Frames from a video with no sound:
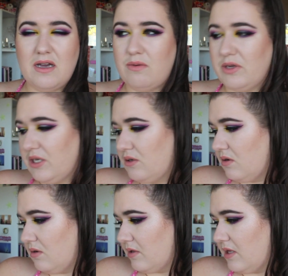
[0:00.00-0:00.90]
what's it
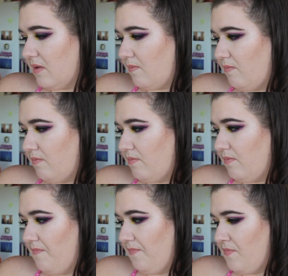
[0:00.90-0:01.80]
called?
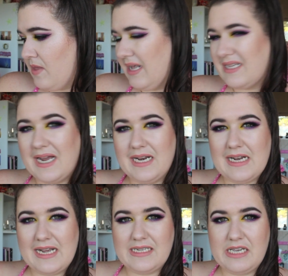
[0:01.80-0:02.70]
It's kind of
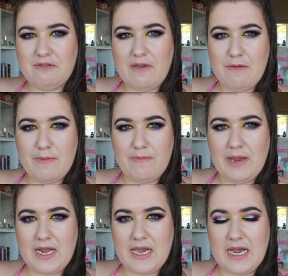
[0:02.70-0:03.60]
like Seche Feet but
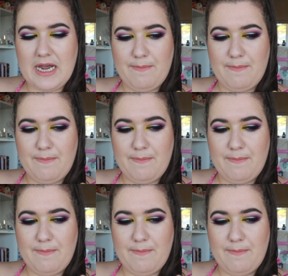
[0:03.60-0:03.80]
better.